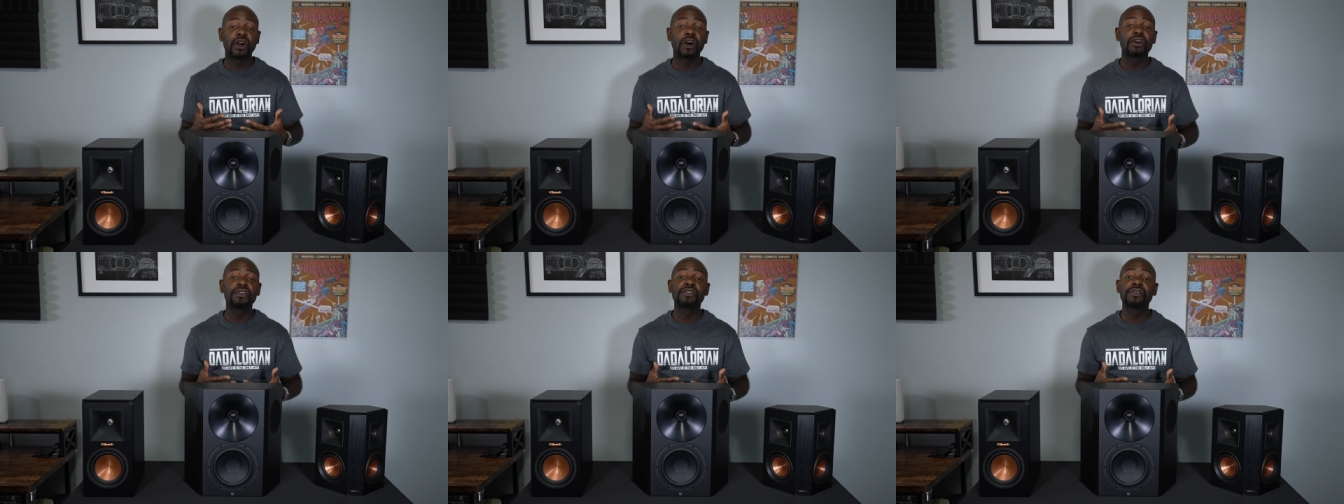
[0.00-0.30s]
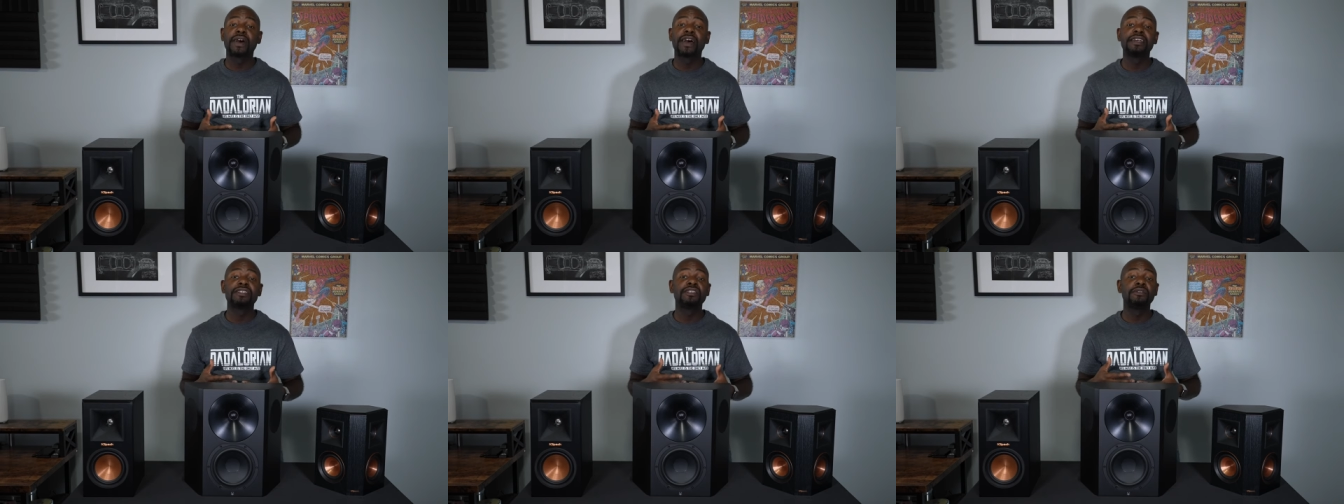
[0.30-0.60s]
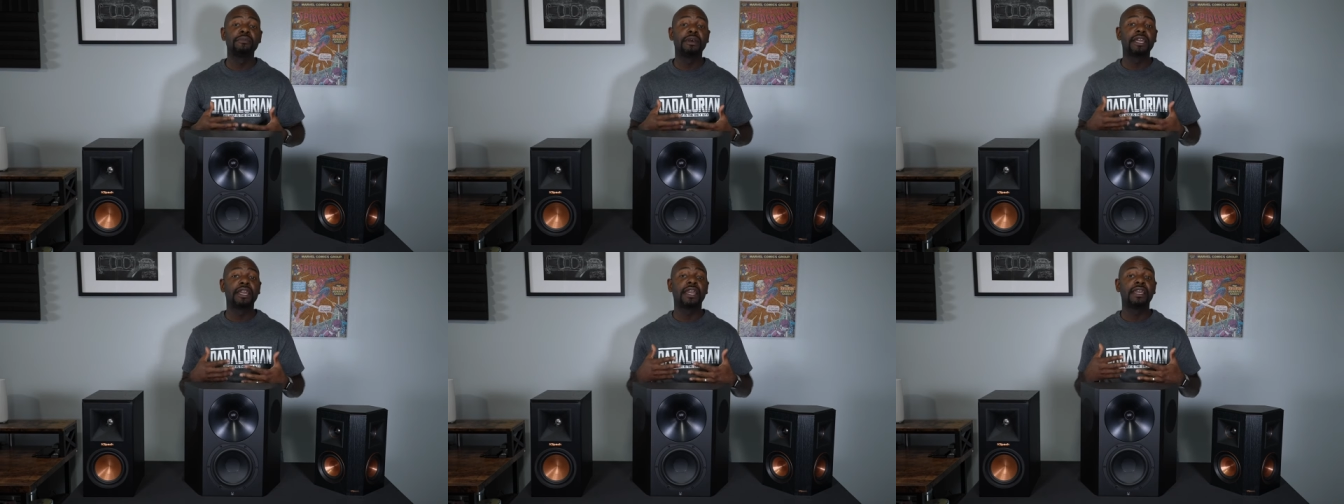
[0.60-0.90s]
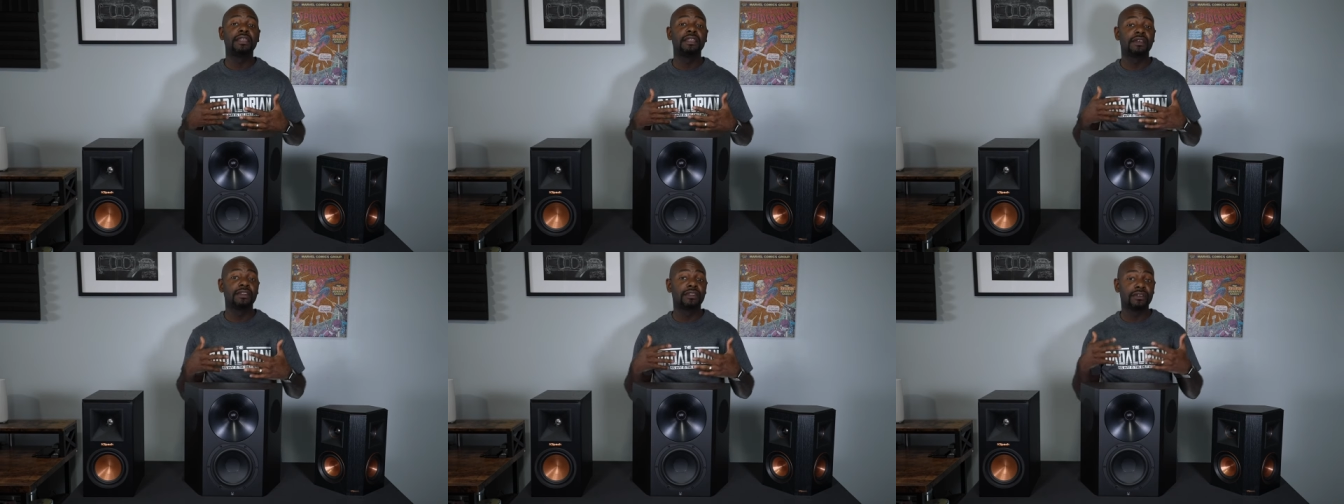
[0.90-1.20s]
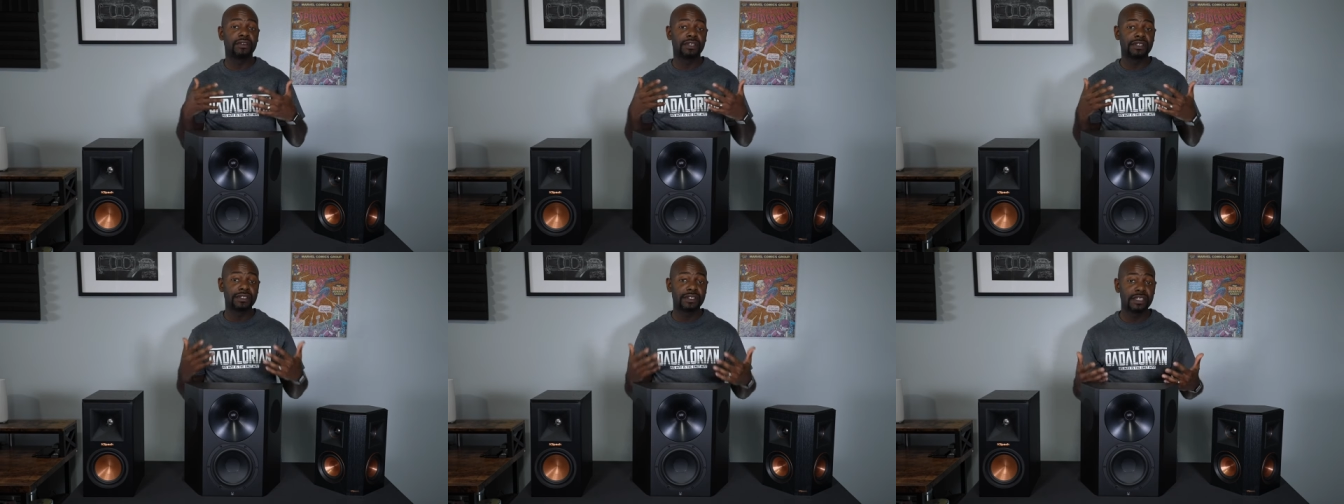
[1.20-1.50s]
also has to make another
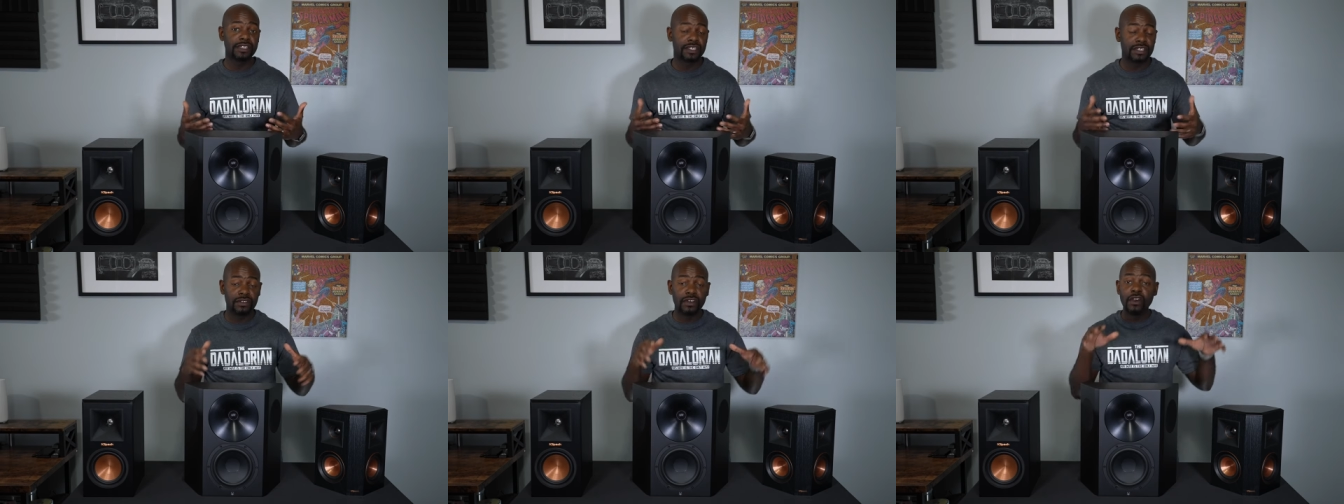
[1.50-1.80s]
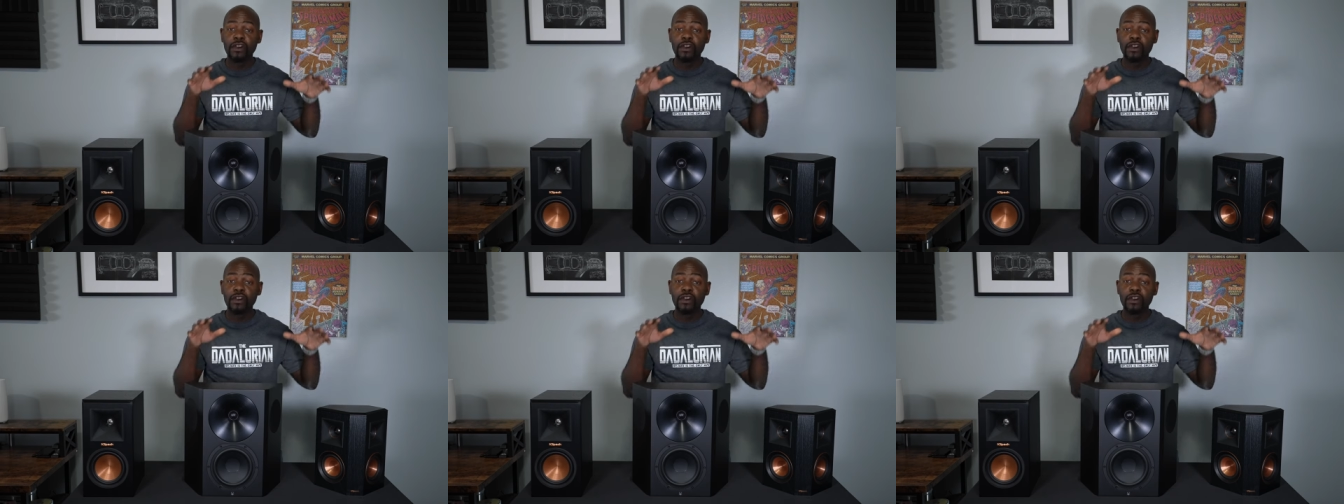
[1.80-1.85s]
decision